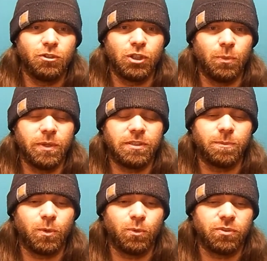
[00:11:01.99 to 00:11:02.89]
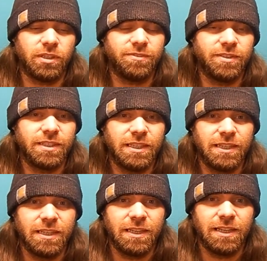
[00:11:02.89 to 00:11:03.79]
can win some cool stuff.
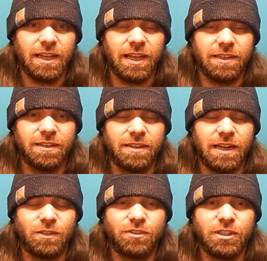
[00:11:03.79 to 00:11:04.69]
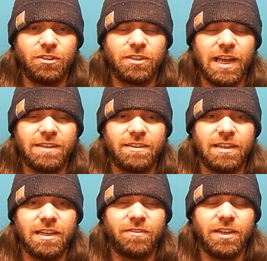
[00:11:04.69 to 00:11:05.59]
And I'll see you guys in a
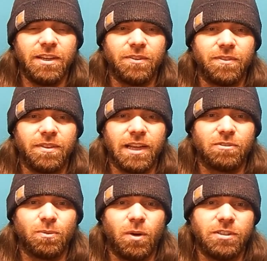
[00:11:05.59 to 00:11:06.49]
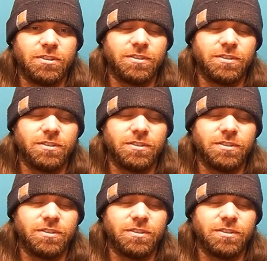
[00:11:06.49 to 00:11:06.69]
later video. Thanks for watching.